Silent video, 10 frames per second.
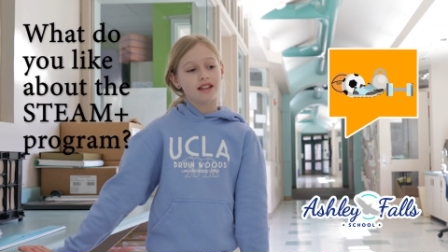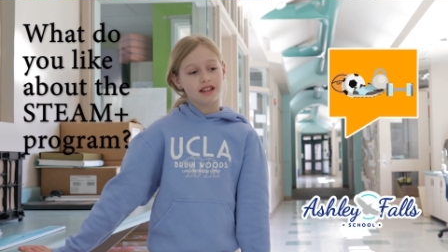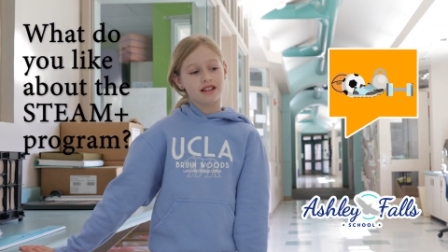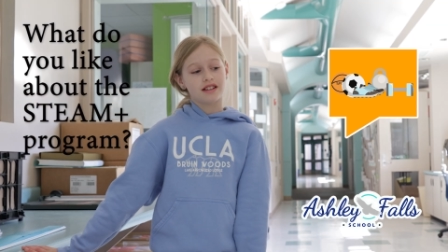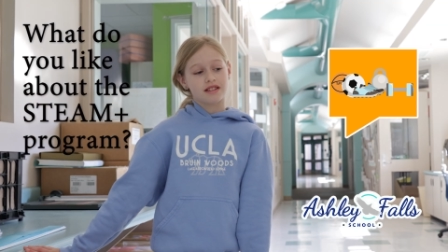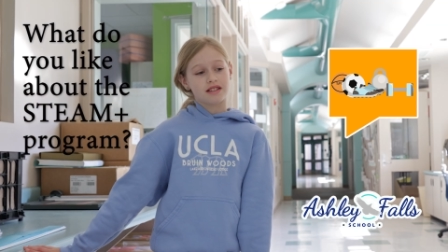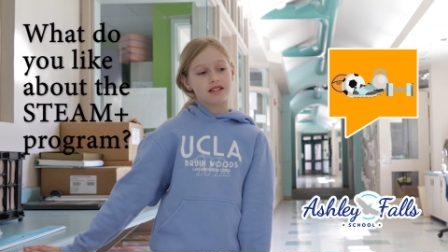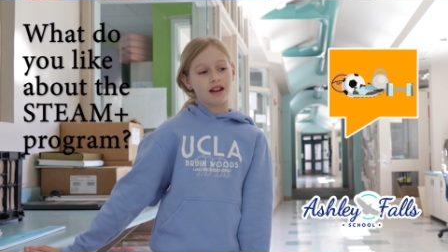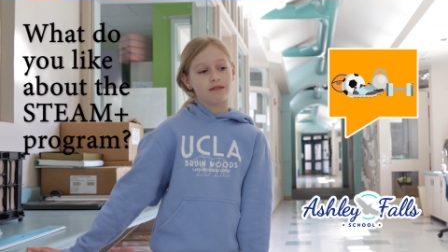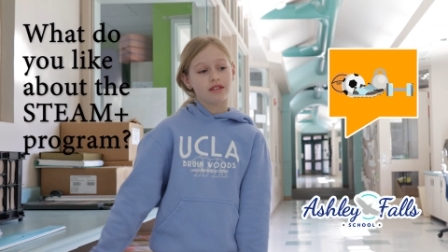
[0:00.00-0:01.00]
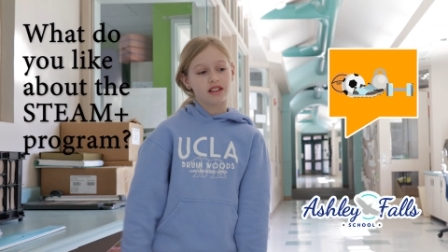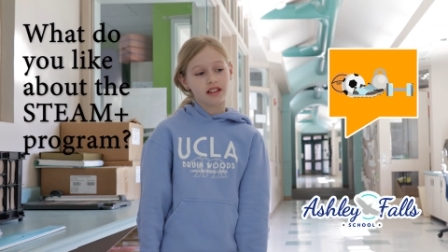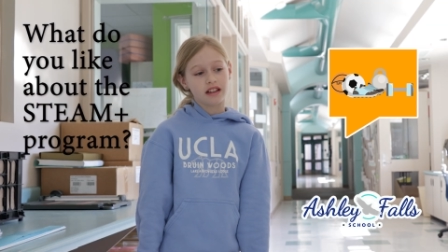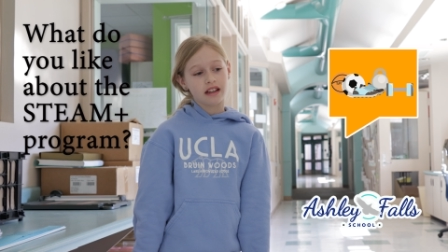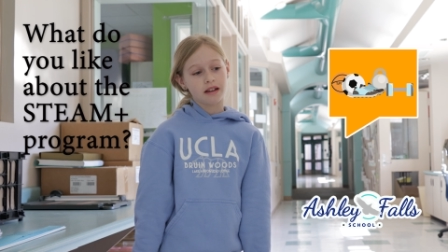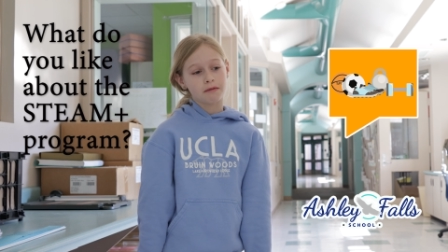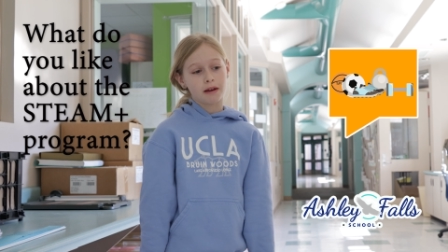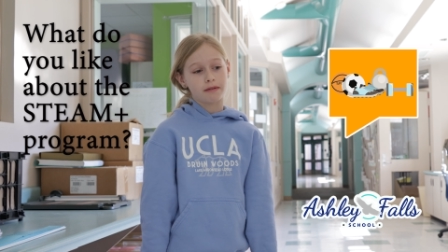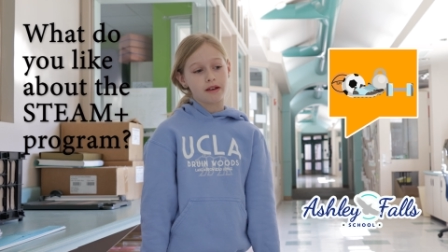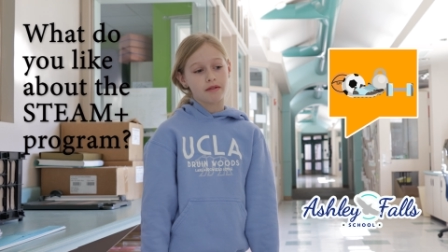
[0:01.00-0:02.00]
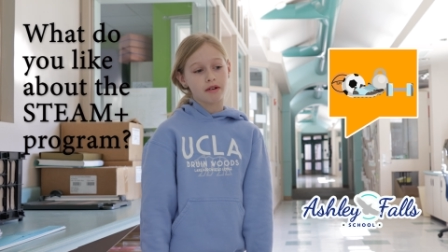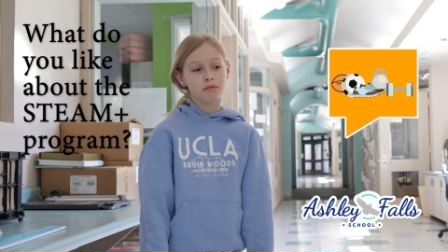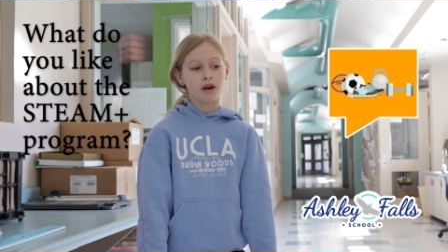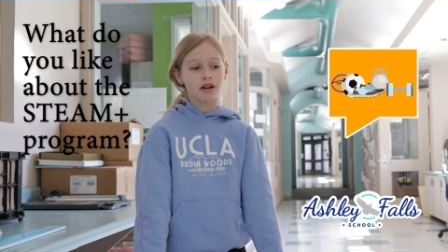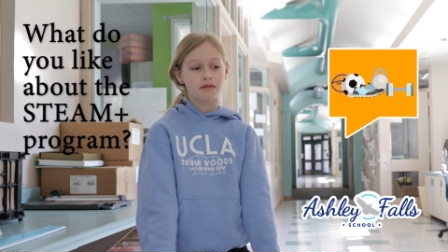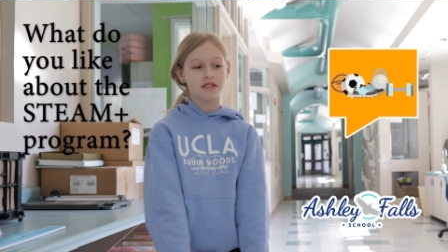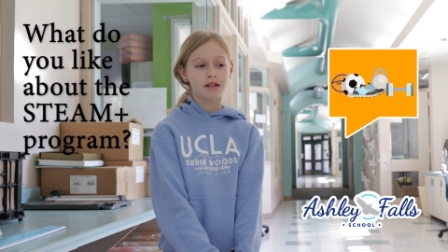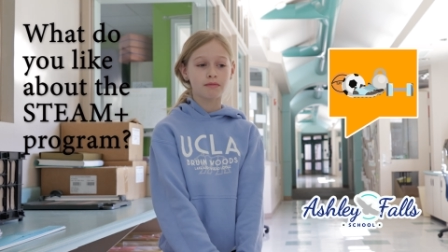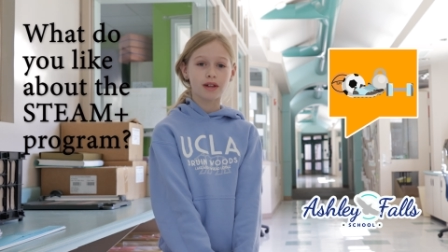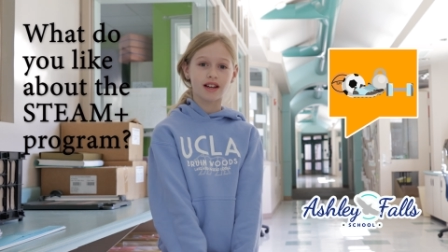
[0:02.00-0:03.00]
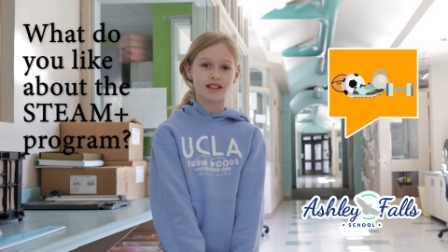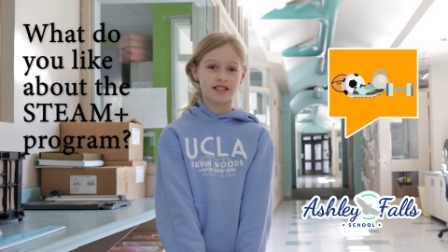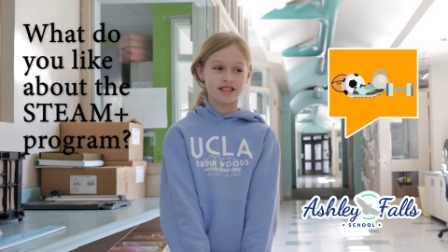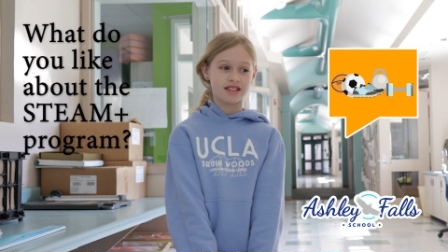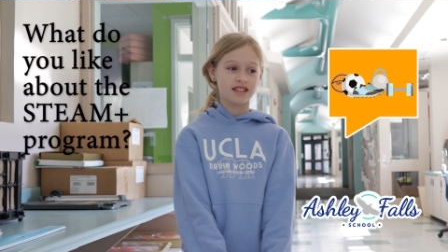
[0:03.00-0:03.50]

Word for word: PE is definitely my favorite part of STEAM class.